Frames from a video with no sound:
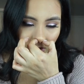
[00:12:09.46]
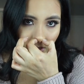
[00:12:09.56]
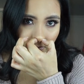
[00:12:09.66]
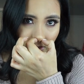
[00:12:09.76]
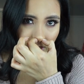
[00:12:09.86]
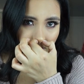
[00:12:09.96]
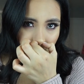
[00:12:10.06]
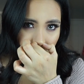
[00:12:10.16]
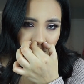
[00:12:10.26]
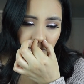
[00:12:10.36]
I have a
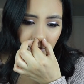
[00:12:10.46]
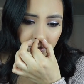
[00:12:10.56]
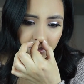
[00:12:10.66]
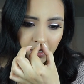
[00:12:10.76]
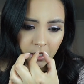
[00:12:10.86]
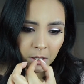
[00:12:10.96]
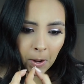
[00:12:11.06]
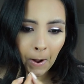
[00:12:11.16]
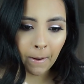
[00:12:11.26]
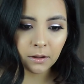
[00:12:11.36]
septum piercing,
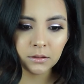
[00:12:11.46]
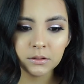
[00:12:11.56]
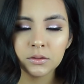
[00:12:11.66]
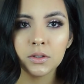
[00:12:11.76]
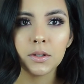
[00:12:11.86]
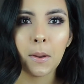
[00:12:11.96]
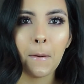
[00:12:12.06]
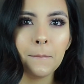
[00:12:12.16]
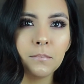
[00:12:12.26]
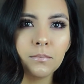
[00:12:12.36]

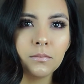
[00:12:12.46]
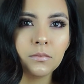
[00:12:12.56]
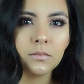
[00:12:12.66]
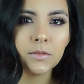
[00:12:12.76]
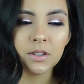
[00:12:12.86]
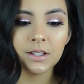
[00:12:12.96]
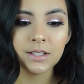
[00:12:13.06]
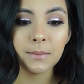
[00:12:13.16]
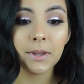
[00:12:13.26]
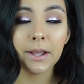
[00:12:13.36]
so don't think
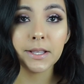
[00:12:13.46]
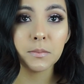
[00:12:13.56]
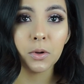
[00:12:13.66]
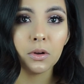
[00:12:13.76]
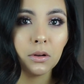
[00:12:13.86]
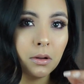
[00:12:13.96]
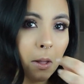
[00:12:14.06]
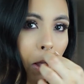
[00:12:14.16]
it's a big ass moco.